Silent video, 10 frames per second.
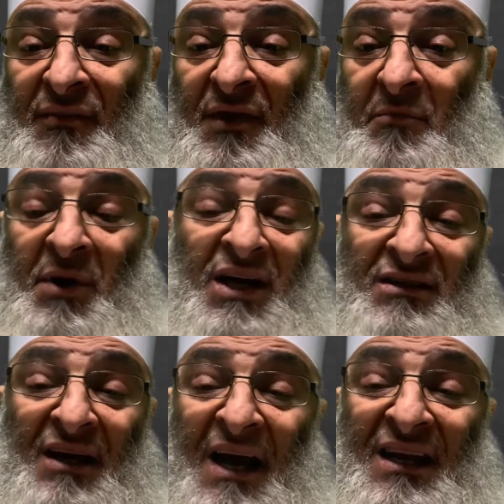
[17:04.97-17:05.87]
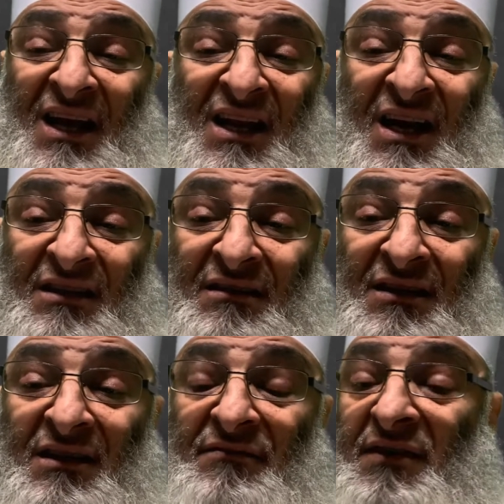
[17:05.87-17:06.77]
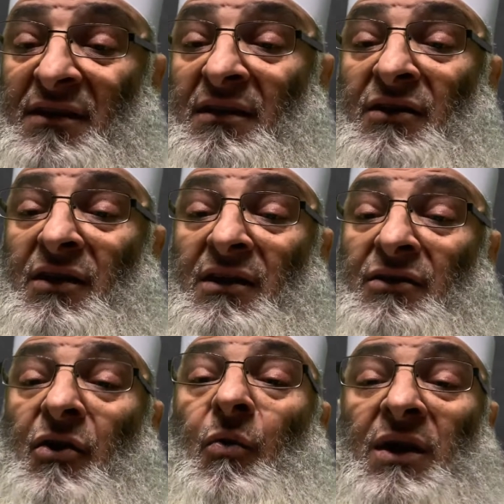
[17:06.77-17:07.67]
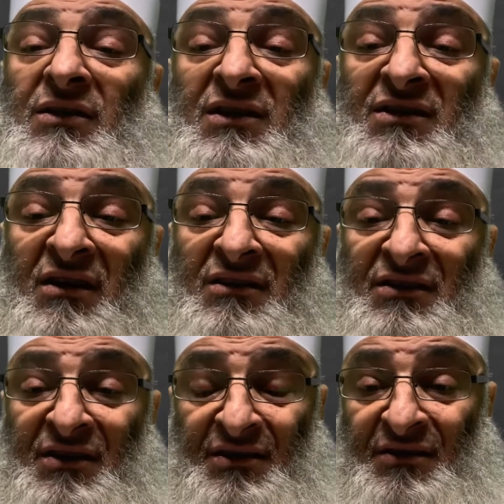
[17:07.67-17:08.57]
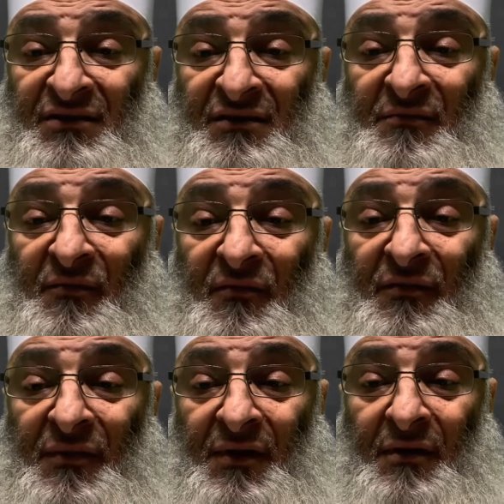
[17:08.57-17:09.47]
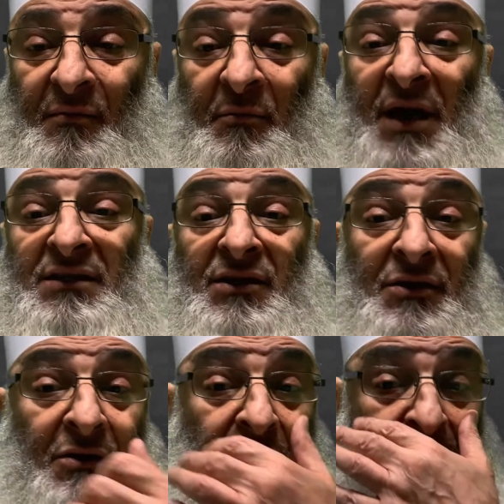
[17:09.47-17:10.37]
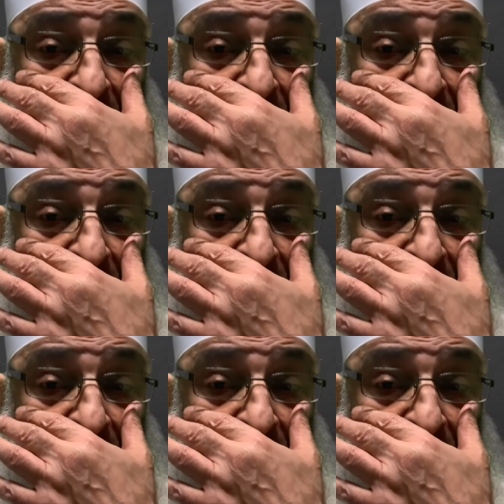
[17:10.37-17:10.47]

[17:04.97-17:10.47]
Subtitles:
but I cannot even, no one discuss this. But you